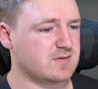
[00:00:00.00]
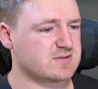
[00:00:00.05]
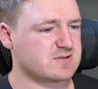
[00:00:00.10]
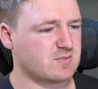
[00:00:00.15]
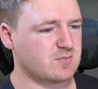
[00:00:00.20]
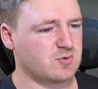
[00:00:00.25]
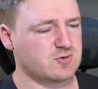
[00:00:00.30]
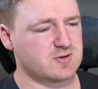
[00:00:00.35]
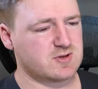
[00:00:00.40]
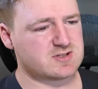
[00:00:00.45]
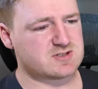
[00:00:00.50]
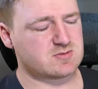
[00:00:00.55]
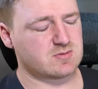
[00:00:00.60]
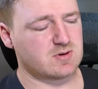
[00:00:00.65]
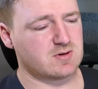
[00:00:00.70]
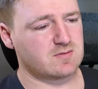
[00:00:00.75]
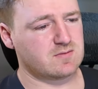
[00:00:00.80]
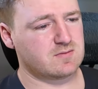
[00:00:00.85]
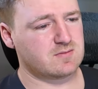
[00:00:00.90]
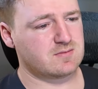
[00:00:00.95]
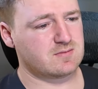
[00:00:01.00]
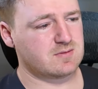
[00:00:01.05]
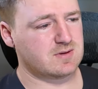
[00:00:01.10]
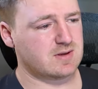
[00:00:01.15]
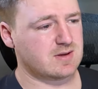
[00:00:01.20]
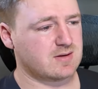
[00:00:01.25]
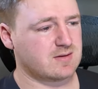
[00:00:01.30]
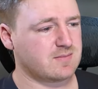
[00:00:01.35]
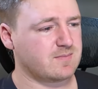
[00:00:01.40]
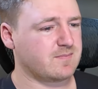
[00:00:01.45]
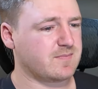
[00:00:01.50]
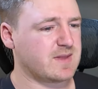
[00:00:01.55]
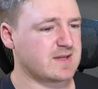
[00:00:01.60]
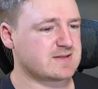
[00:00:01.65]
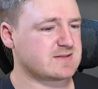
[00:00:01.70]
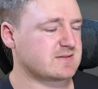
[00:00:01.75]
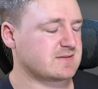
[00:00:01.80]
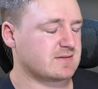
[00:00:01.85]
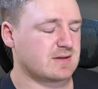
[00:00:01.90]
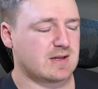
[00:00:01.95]
Let's go Bulldogs 12. Yeah.
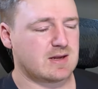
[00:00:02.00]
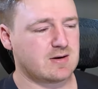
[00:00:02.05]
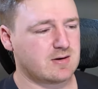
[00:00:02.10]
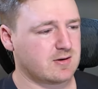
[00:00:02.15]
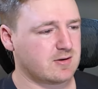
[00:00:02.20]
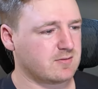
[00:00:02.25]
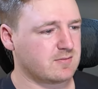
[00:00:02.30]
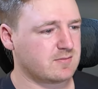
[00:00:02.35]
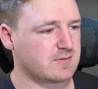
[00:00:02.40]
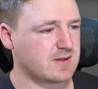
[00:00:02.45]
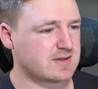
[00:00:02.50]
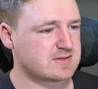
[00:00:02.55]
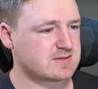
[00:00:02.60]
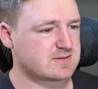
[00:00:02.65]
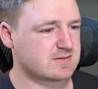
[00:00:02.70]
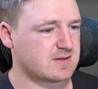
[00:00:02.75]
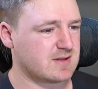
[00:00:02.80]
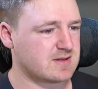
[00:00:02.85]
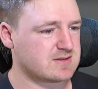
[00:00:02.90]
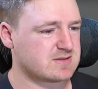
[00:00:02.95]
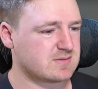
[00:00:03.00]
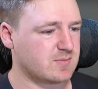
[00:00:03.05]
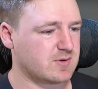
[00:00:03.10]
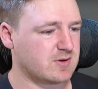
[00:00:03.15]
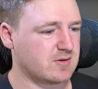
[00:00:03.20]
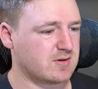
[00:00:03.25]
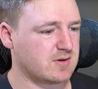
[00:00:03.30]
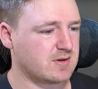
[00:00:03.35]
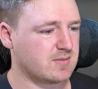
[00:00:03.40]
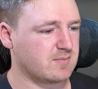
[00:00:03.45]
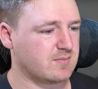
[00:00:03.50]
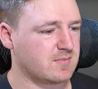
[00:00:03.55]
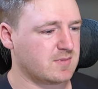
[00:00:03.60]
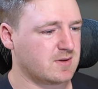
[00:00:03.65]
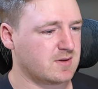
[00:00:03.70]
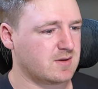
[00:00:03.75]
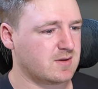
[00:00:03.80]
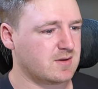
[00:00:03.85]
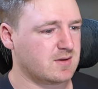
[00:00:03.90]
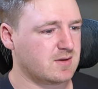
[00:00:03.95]
That's I don't know. That's about
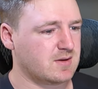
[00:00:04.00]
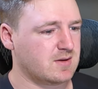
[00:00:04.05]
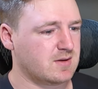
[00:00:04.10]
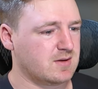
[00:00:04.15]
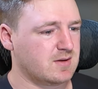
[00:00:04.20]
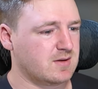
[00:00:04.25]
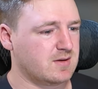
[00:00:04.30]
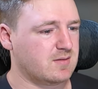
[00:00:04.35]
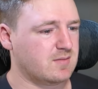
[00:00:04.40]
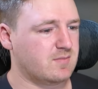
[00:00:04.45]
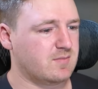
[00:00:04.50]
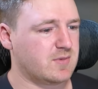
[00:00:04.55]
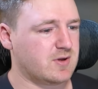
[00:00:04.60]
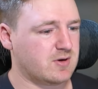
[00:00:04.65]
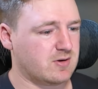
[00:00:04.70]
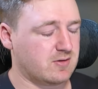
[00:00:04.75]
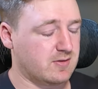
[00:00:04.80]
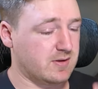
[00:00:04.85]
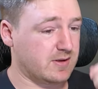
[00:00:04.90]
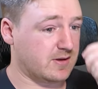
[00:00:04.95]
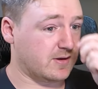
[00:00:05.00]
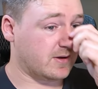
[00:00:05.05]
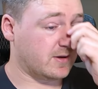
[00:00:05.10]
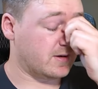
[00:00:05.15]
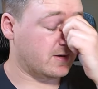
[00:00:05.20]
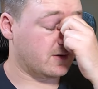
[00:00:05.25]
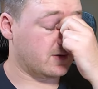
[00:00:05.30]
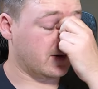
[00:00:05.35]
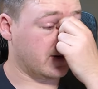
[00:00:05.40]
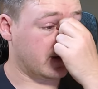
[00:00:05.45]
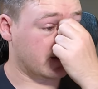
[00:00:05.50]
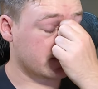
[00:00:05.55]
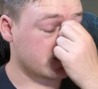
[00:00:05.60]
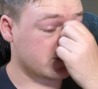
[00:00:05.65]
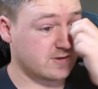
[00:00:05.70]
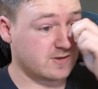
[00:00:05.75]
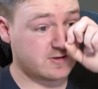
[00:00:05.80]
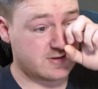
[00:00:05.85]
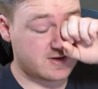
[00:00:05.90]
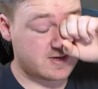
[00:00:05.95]
all I got. All right.
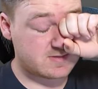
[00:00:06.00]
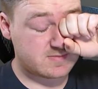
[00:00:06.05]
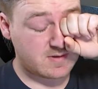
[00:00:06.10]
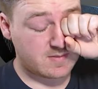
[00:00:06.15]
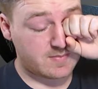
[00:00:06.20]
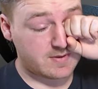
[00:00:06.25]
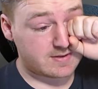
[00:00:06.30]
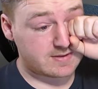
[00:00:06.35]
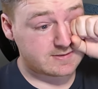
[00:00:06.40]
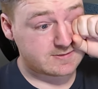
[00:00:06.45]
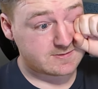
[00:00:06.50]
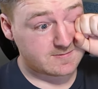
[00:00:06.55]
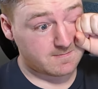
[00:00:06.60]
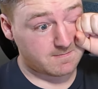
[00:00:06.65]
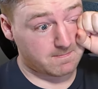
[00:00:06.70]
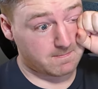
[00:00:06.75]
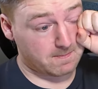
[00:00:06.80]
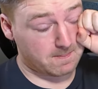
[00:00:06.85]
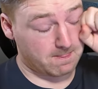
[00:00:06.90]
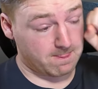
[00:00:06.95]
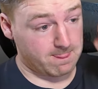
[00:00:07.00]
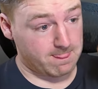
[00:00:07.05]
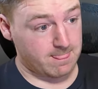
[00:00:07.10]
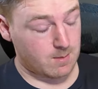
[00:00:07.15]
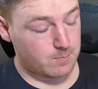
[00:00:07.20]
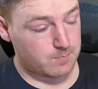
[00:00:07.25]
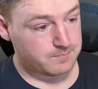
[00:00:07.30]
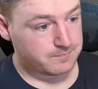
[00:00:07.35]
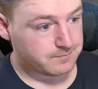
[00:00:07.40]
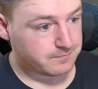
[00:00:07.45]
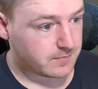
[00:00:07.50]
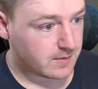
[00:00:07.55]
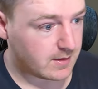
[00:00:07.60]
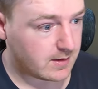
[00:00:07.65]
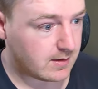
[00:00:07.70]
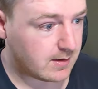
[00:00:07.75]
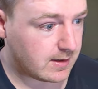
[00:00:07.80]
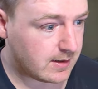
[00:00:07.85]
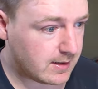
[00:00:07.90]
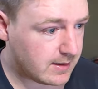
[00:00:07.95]
So there's my picks.
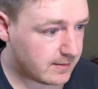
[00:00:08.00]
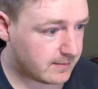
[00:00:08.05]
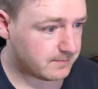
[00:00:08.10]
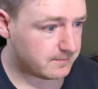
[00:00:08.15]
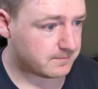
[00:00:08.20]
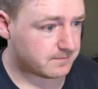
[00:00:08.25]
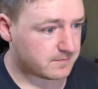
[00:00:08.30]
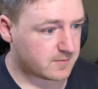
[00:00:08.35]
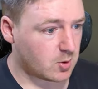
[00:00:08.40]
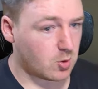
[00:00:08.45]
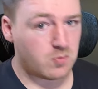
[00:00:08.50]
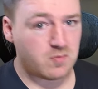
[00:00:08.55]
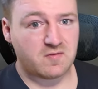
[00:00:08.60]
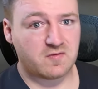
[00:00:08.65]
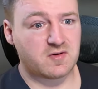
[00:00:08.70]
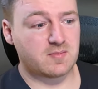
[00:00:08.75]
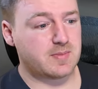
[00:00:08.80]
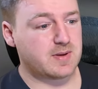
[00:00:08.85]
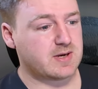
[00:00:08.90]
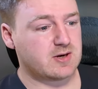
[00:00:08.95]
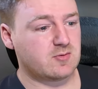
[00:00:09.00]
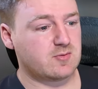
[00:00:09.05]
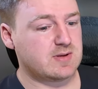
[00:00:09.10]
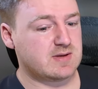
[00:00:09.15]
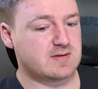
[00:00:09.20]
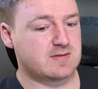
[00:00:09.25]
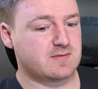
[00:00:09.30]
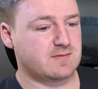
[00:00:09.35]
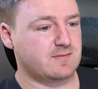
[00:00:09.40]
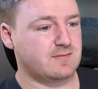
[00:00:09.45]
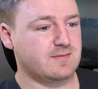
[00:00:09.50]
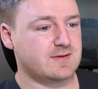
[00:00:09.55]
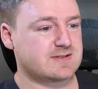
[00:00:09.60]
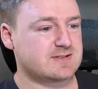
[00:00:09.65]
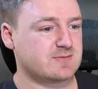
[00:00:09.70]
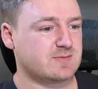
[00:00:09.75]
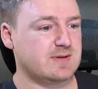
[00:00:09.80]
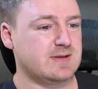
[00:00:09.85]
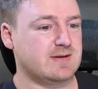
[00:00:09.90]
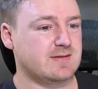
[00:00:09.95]
Hoping for a better week
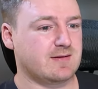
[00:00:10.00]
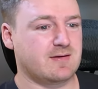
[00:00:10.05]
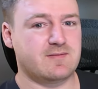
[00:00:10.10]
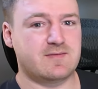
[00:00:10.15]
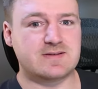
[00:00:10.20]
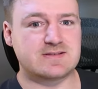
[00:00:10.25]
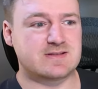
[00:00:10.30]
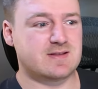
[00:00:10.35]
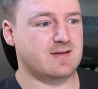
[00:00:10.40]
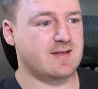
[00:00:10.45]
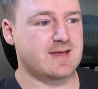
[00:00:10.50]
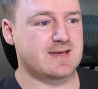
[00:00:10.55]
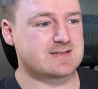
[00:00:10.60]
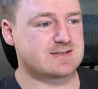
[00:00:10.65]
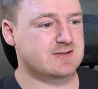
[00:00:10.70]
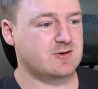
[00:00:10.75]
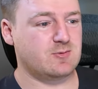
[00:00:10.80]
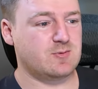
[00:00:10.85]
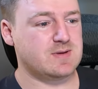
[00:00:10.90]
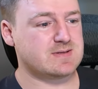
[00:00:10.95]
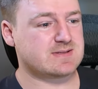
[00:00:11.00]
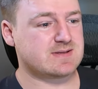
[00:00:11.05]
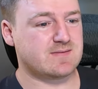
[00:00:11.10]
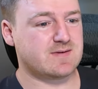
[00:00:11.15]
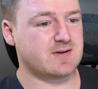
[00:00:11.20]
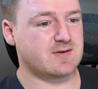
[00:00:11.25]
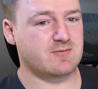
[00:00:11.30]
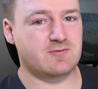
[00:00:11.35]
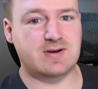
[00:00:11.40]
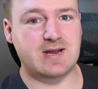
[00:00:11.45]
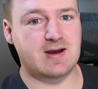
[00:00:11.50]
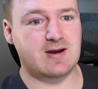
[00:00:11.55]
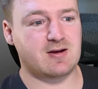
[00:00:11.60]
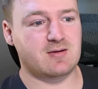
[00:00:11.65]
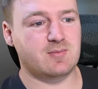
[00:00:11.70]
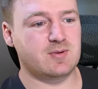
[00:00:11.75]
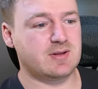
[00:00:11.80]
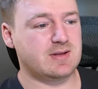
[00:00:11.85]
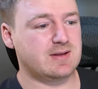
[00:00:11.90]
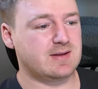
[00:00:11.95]
this week. Obviously, the last 2 weeks I've done
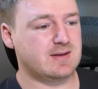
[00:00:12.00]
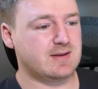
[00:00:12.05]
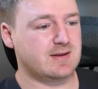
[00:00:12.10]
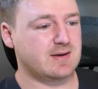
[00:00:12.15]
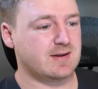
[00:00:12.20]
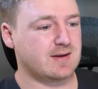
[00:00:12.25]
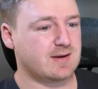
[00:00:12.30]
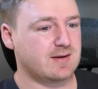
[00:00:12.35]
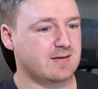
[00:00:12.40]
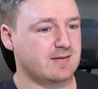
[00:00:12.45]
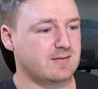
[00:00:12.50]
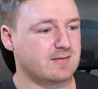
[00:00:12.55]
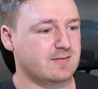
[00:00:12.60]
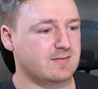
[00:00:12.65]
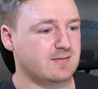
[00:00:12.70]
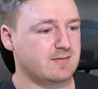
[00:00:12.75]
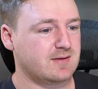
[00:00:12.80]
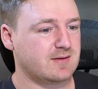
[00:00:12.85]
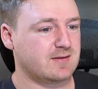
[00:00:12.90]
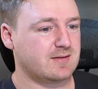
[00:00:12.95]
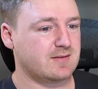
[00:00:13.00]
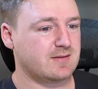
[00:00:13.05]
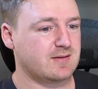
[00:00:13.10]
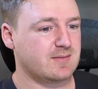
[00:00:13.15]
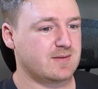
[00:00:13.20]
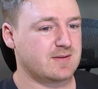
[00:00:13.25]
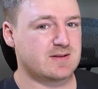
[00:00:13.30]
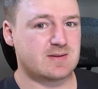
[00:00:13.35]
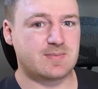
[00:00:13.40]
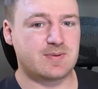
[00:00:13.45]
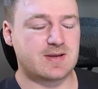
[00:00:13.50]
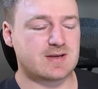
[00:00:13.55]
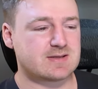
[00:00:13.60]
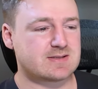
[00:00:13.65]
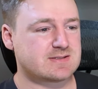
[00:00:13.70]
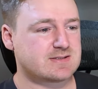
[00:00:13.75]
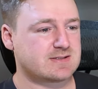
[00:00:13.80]
terribly in the picks.